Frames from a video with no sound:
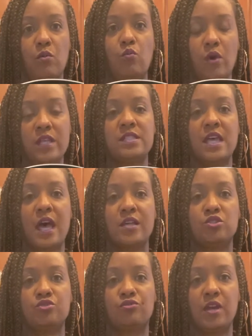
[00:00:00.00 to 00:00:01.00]
once I
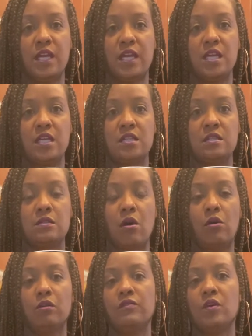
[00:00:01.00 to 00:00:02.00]
drain
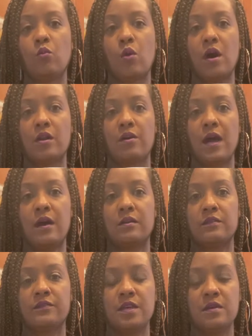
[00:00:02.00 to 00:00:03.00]
all of the water out
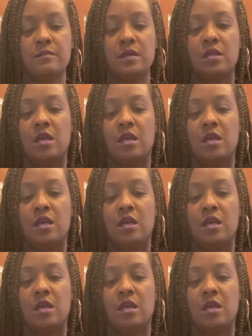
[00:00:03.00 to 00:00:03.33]
of them.